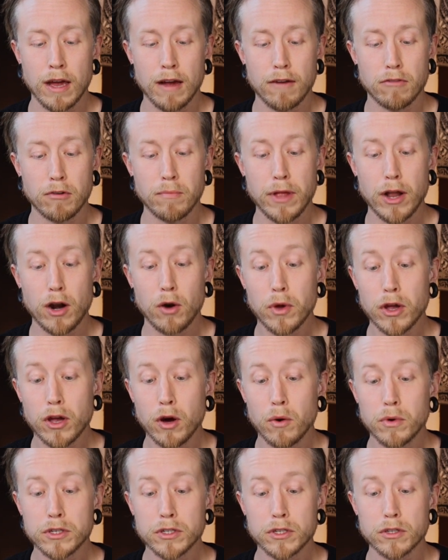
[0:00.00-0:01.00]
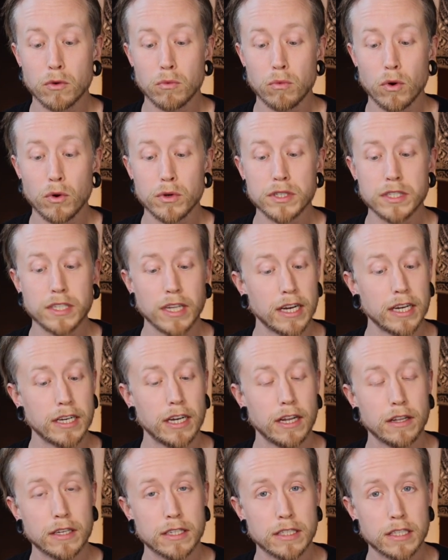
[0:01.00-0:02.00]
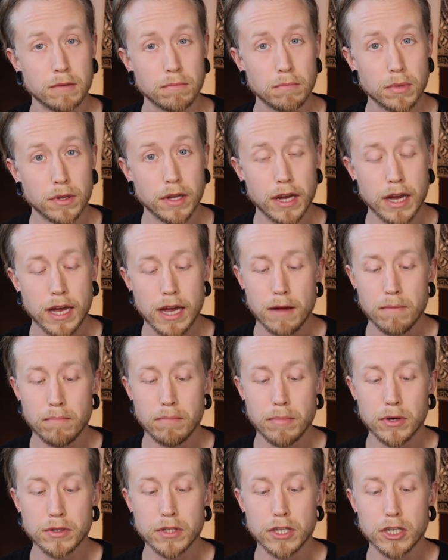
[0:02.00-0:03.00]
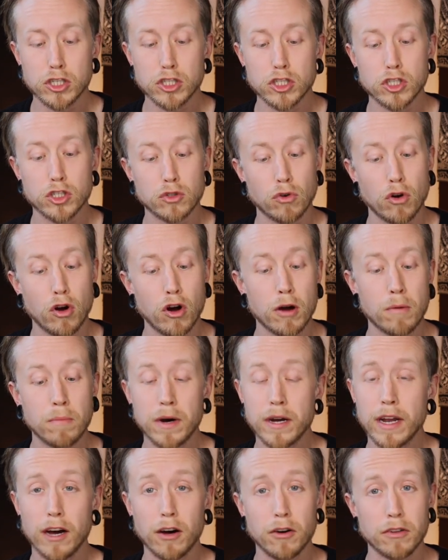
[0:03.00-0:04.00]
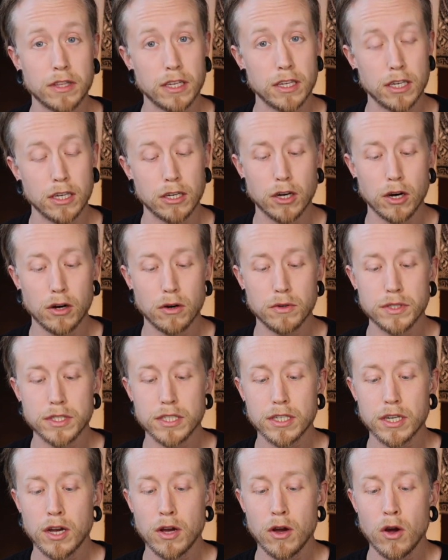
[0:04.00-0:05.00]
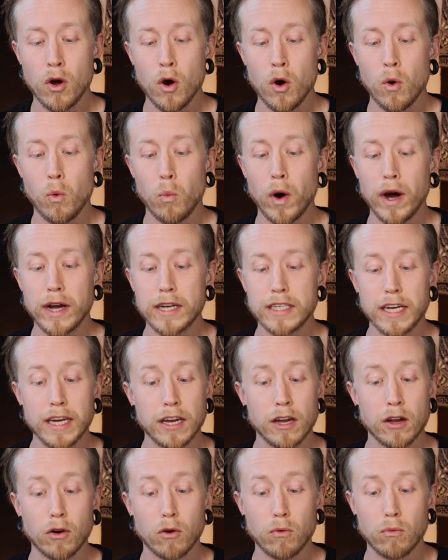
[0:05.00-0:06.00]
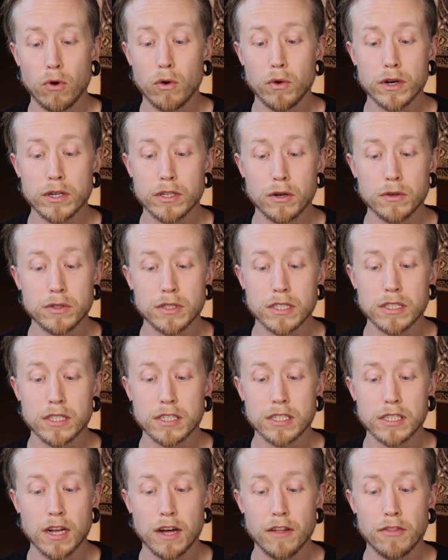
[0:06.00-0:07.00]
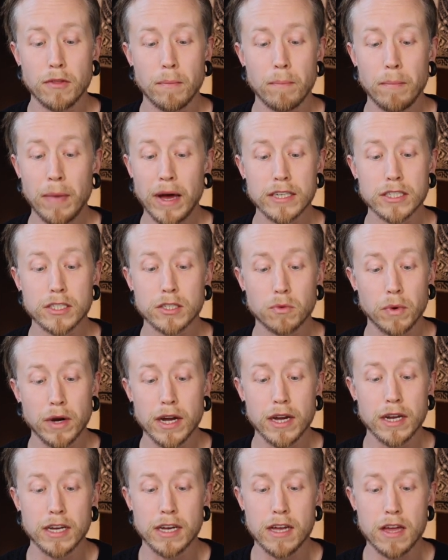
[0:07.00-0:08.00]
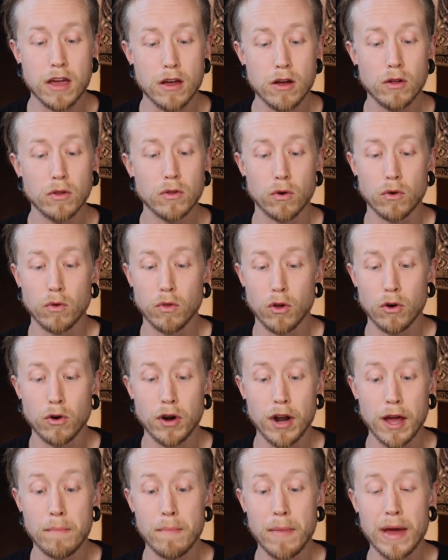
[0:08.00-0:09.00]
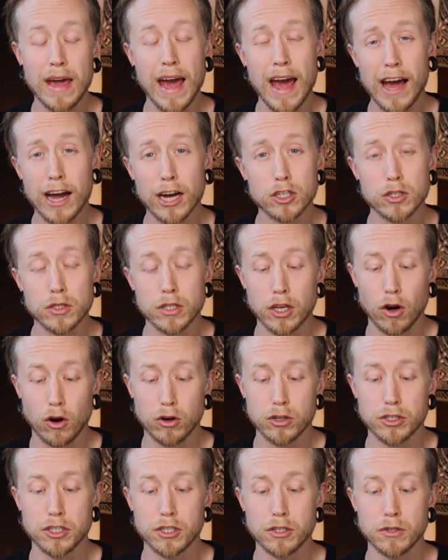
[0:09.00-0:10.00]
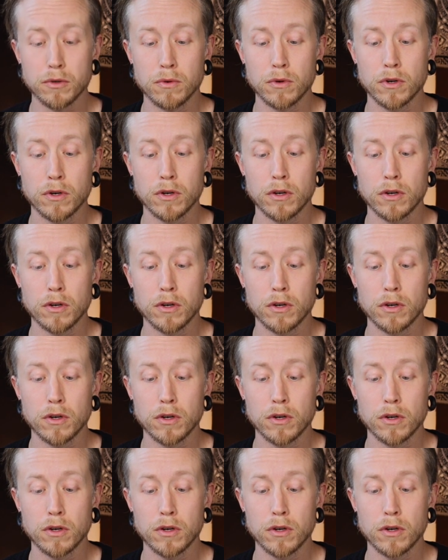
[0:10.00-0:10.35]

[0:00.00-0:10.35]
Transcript: From there, we go into the role psychedelics can play in building strong but healthy egos, why taking heroic doses is not the best way to heal or learn and may actually hurt you,